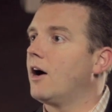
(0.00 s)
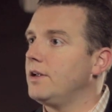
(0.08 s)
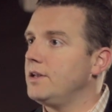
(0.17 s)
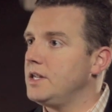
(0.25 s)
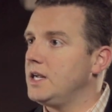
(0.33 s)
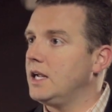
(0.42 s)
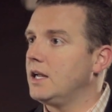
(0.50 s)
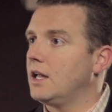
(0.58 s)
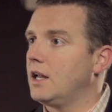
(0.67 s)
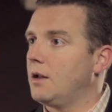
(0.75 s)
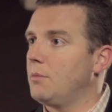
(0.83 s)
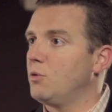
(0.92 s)

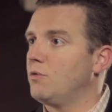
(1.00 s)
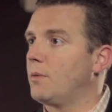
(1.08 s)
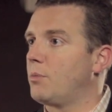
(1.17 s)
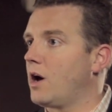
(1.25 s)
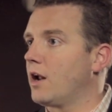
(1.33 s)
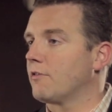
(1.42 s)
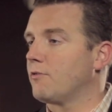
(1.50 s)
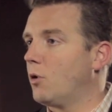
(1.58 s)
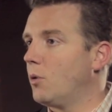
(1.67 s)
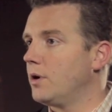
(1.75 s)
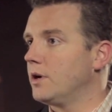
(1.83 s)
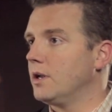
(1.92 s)
R&D and move the product
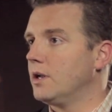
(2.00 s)
forward,